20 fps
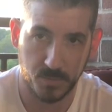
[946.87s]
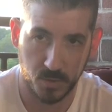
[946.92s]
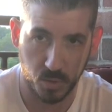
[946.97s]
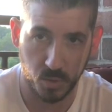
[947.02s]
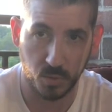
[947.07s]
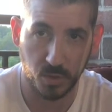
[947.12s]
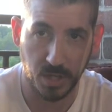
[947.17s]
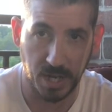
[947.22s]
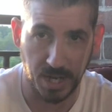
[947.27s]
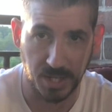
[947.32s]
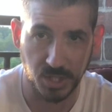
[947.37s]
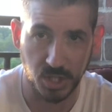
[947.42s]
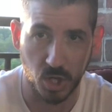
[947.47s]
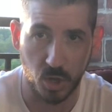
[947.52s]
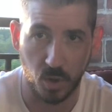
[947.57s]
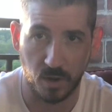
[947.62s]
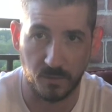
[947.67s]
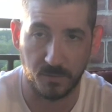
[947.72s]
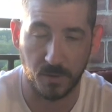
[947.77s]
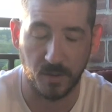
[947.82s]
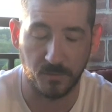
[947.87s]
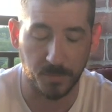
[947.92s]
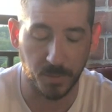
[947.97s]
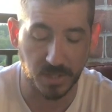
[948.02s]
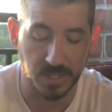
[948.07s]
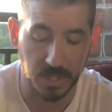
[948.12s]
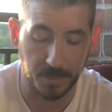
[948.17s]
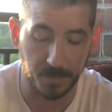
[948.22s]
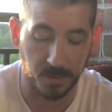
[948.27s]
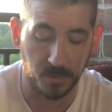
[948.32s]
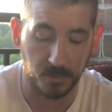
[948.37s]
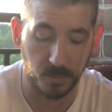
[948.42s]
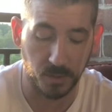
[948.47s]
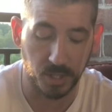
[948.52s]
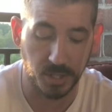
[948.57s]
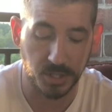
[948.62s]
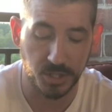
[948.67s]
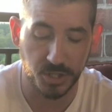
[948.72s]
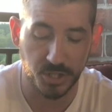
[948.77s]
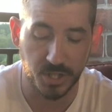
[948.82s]
who you guys know I've built up a
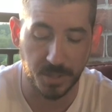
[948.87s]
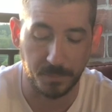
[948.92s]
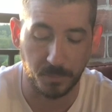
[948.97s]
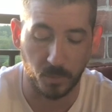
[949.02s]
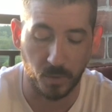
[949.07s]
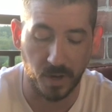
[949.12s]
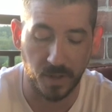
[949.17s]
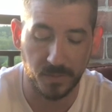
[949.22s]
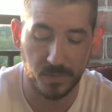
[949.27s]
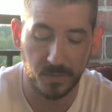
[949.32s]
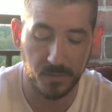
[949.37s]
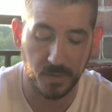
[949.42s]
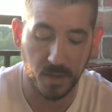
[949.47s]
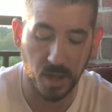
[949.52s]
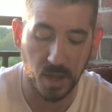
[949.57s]
relationship with.